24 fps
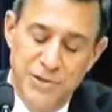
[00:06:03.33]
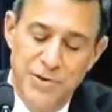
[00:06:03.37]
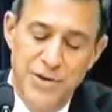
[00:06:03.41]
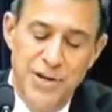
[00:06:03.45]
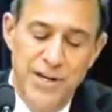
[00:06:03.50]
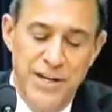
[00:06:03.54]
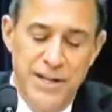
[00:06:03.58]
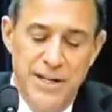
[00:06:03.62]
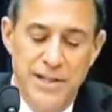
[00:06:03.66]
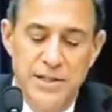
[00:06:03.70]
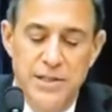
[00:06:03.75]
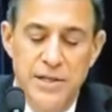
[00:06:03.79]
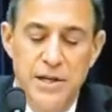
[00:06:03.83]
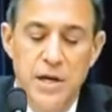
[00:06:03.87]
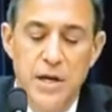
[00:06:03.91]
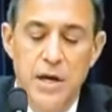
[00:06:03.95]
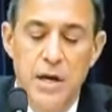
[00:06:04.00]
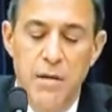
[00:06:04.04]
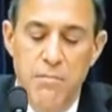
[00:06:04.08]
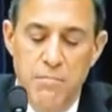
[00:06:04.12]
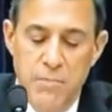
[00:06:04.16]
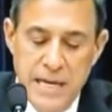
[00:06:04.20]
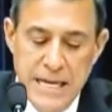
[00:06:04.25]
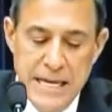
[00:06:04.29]
Hicks
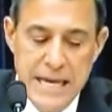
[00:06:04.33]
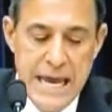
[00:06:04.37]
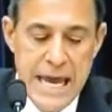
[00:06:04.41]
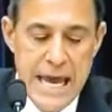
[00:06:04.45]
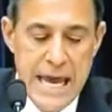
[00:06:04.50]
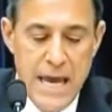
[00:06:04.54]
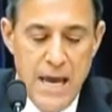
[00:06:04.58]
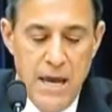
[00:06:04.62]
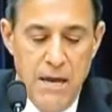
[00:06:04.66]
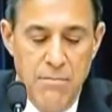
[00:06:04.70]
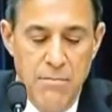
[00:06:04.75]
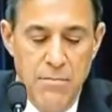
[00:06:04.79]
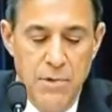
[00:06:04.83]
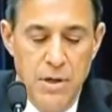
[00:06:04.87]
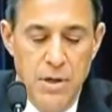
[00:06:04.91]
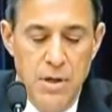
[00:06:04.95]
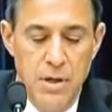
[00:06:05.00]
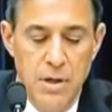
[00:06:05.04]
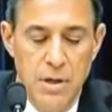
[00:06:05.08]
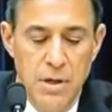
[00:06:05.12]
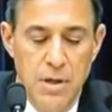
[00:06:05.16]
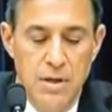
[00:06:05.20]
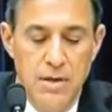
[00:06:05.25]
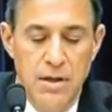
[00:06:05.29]
became
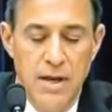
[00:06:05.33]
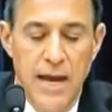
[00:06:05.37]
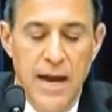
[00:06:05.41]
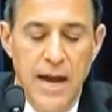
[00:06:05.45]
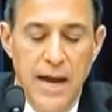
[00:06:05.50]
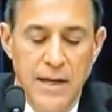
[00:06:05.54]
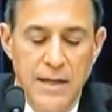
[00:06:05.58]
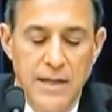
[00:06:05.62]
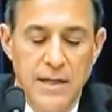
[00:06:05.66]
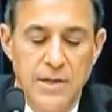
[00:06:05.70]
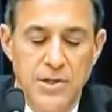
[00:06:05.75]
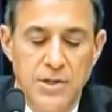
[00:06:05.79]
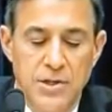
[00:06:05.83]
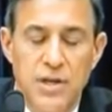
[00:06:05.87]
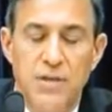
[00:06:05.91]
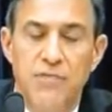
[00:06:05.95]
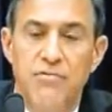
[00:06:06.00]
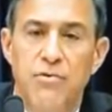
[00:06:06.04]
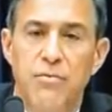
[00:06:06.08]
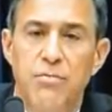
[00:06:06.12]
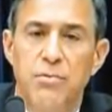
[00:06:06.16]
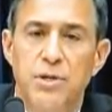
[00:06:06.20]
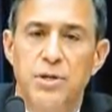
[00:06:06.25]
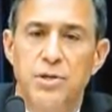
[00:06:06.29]
the Acting Chief
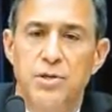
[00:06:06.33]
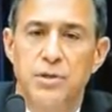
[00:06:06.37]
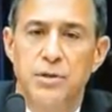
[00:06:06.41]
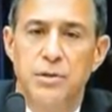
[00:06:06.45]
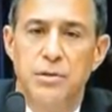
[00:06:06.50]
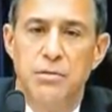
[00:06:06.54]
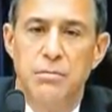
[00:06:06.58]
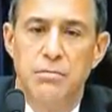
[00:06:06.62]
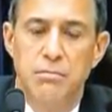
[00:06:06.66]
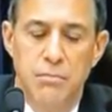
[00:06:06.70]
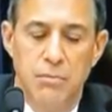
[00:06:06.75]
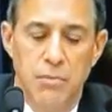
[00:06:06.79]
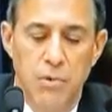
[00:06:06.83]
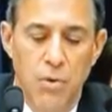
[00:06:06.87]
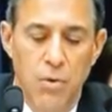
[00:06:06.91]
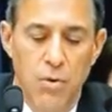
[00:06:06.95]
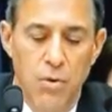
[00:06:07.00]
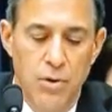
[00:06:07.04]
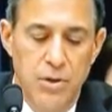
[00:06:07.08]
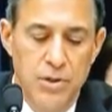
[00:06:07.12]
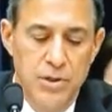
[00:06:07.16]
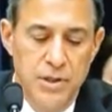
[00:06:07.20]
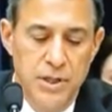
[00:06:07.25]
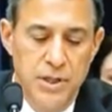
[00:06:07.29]
of Mission,
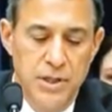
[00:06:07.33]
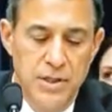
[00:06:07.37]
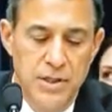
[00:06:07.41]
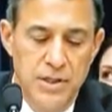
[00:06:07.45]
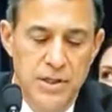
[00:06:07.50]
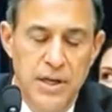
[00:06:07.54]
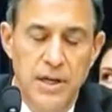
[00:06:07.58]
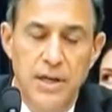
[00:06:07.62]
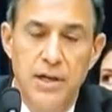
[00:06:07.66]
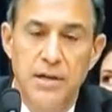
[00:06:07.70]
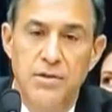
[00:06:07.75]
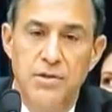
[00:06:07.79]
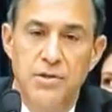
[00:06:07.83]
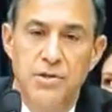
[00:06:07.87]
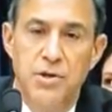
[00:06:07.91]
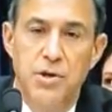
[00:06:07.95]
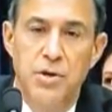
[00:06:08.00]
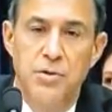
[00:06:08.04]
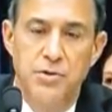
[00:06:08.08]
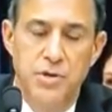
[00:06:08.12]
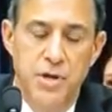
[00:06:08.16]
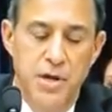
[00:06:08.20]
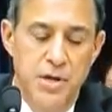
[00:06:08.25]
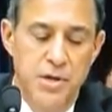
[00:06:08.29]
or as they say, the
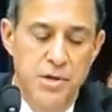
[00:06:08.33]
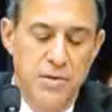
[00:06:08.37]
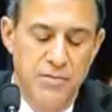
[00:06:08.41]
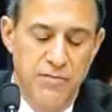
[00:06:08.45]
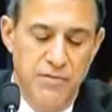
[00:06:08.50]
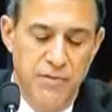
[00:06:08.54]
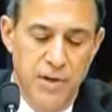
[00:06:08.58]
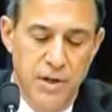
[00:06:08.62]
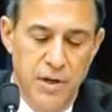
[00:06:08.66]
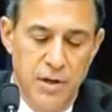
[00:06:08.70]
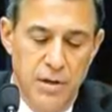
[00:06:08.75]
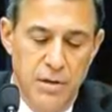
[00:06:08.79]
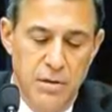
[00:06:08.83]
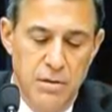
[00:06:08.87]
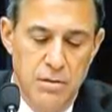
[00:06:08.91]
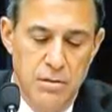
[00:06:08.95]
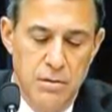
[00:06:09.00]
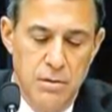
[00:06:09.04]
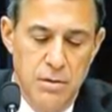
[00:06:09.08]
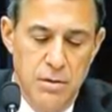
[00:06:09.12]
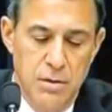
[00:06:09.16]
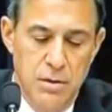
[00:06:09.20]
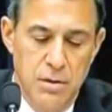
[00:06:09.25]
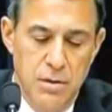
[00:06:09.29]
Chargé d'Affaires.
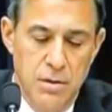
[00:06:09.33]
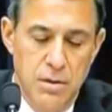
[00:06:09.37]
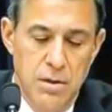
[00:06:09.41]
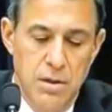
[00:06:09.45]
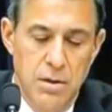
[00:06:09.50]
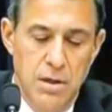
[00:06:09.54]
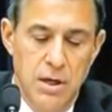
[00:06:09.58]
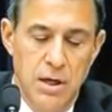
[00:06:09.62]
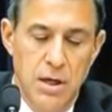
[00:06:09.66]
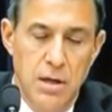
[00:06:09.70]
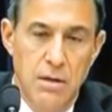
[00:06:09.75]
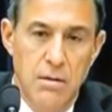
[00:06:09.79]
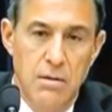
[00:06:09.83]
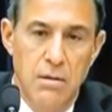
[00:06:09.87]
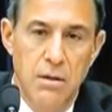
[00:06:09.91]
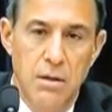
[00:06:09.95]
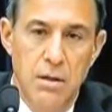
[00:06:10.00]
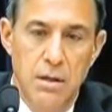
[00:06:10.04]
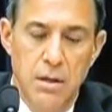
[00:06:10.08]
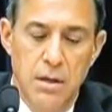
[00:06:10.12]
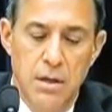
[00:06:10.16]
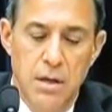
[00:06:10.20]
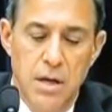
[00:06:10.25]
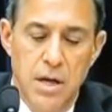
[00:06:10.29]

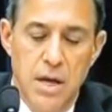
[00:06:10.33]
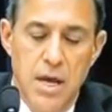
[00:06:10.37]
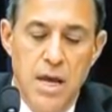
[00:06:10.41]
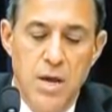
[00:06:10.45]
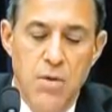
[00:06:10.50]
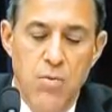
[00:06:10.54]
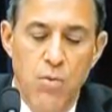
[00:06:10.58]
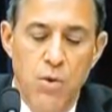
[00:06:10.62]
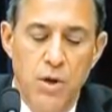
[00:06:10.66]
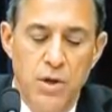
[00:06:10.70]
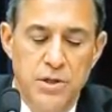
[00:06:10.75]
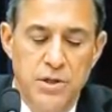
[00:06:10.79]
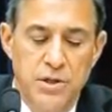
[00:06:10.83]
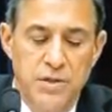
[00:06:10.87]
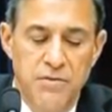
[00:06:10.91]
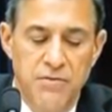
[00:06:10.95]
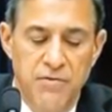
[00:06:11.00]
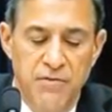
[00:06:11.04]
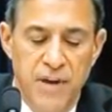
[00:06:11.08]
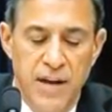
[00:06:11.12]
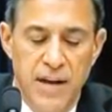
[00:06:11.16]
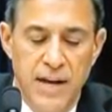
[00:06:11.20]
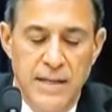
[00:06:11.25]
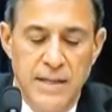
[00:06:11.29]
He was, in
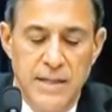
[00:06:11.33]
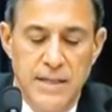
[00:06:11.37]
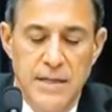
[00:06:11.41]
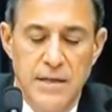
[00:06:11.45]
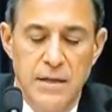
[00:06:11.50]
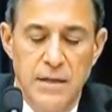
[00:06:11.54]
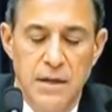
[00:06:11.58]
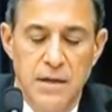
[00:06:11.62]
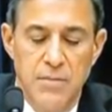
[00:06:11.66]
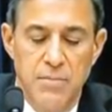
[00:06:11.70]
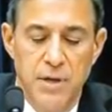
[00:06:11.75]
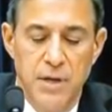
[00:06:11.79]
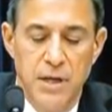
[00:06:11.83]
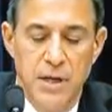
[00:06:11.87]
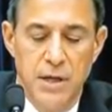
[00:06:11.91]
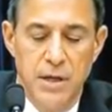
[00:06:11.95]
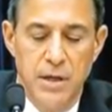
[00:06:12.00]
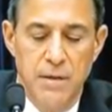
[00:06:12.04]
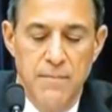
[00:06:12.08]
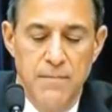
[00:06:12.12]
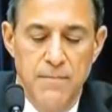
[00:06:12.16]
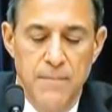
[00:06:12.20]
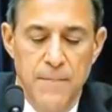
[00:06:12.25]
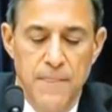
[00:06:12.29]
fact, in
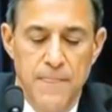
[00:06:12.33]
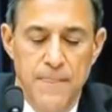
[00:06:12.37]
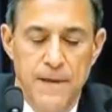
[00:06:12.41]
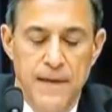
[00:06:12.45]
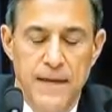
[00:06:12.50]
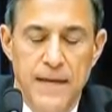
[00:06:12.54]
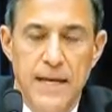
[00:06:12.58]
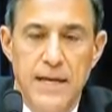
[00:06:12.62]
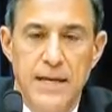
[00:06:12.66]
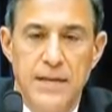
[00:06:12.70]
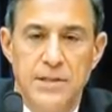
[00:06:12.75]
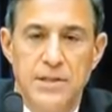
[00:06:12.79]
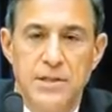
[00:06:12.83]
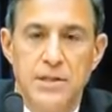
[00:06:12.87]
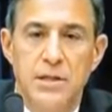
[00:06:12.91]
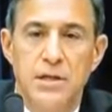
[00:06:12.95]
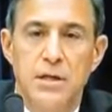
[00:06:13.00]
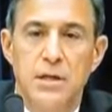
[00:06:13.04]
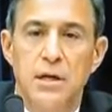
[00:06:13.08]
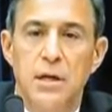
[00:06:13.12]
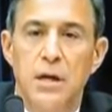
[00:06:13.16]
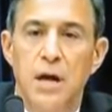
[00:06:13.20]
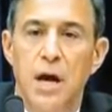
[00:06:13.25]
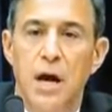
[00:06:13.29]
Libya, its
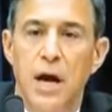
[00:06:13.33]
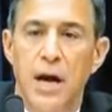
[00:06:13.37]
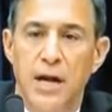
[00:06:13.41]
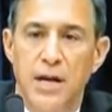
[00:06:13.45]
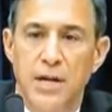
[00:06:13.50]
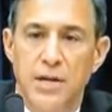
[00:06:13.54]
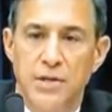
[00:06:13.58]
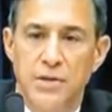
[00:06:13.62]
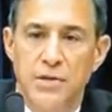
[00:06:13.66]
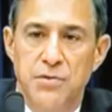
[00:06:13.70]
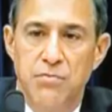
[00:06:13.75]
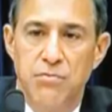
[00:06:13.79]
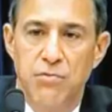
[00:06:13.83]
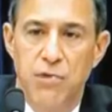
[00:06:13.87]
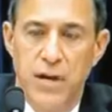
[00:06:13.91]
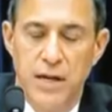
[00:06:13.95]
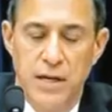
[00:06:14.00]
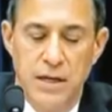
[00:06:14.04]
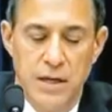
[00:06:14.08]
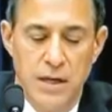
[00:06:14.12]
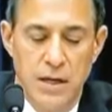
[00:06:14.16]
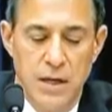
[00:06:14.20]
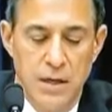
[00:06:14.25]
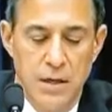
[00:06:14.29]

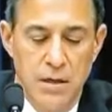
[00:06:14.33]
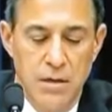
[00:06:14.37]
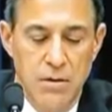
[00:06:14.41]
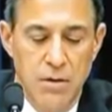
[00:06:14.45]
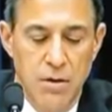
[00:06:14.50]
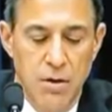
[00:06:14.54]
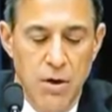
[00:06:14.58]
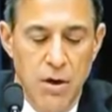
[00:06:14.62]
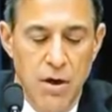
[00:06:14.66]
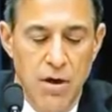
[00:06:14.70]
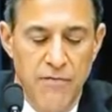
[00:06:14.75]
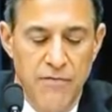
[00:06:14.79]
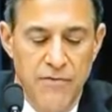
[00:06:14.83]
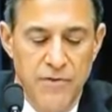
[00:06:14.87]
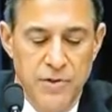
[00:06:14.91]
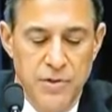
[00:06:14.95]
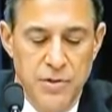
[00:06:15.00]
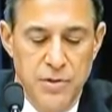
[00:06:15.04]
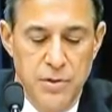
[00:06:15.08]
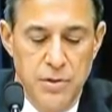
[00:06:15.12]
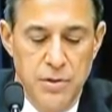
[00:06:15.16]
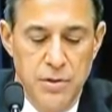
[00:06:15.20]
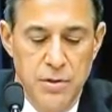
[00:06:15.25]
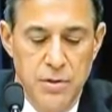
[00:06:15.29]
highest-ranking
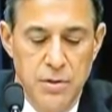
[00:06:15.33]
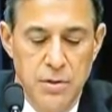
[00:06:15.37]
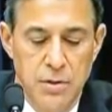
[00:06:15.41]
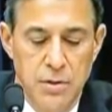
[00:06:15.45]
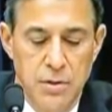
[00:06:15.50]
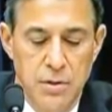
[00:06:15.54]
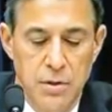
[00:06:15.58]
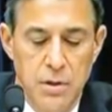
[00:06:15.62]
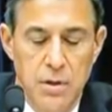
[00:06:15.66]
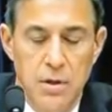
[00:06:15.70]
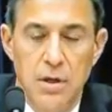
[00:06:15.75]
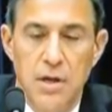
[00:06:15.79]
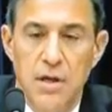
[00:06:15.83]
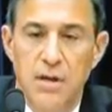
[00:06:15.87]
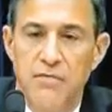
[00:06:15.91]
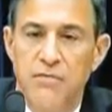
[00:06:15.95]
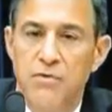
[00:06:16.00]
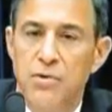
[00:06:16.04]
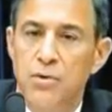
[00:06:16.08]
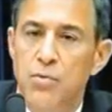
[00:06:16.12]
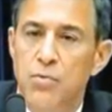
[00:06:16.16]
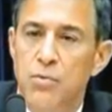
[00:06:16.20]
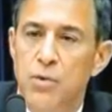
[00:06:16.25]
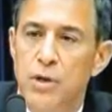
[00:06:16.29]
officer, if
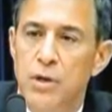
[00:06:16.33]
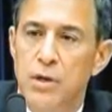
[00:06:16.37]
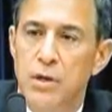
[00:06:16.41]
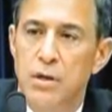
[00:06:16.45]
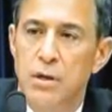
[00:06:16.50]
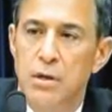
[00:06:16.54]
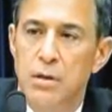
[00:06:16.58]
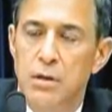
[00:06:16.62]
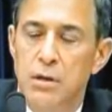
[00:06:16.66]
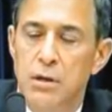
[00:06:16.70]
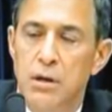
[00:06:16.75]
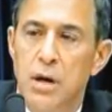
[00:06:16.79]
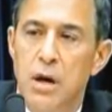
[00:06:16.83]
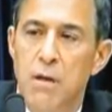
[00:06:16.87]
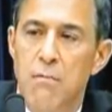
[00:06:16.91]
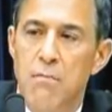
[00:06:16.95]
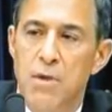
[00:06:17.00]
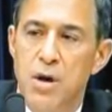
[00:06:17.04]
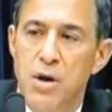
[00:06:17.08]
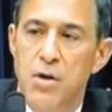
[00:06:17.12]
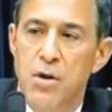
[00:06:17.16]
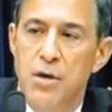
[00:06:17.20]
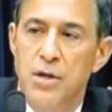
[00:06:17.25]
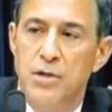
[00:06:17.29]
you will,
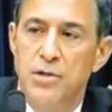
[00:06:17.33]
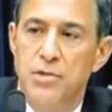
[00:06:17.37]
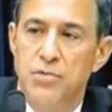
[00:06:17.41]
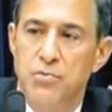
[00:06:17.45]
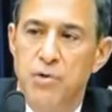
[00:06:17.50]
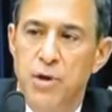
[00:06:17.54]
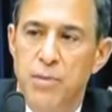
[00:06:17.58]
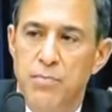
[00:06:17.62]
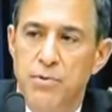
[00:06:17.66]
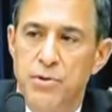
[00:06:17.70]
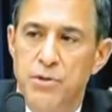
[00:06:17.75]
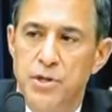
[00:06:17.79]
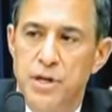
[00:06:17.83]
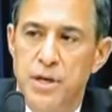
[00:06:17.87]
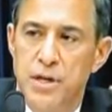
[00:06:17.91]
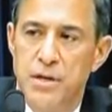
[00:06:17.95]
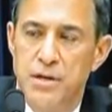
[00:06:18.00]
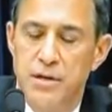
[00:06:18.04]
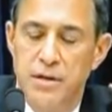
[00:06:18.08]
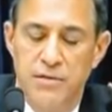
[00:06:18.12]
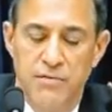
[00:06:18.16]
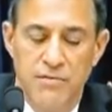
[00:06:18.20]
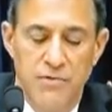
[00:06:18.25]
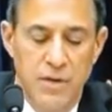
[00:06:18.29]
America's
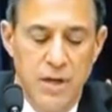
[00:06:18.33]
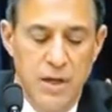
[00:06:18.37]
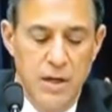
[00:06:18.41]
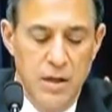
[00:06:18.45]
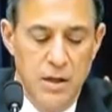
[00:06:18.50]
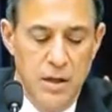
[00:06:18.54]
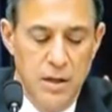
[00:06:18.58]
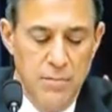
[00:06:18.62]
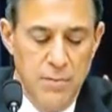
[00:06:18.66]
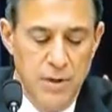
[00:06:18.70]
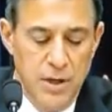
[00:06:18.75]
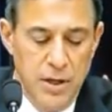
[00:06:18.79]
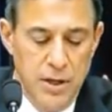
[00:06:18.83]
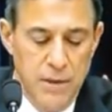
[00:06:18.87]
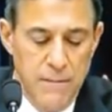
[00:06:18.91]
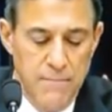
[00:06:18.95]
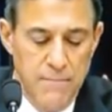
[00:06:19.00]
representative in Libya.